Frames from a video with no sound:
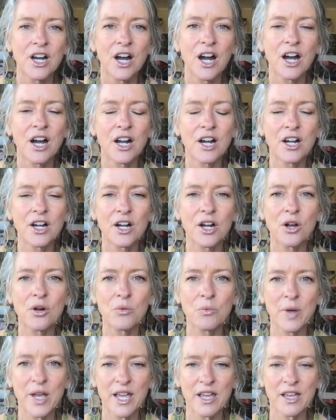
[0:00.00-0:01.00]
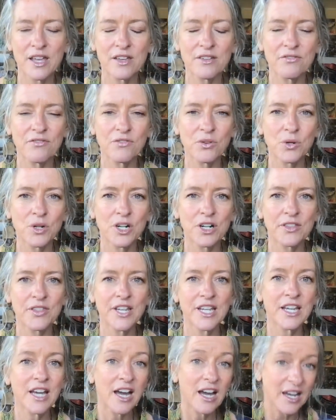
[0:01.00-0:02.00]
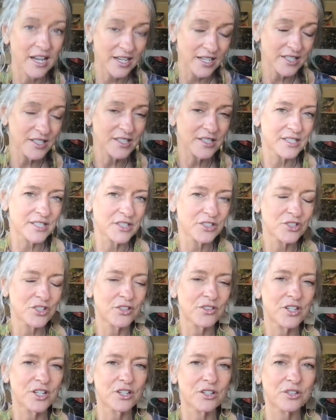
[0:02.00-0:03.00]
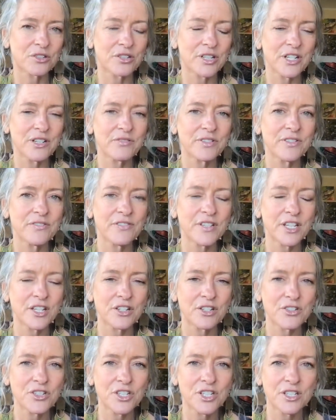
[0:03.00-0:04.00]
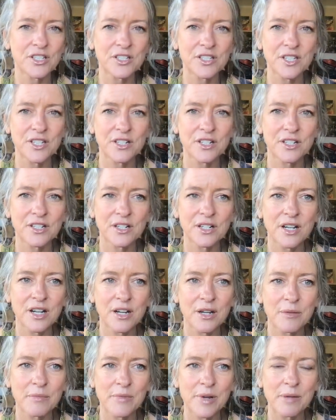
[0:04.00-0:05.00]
are a way for the guides so they are creatively fit coaches there are um,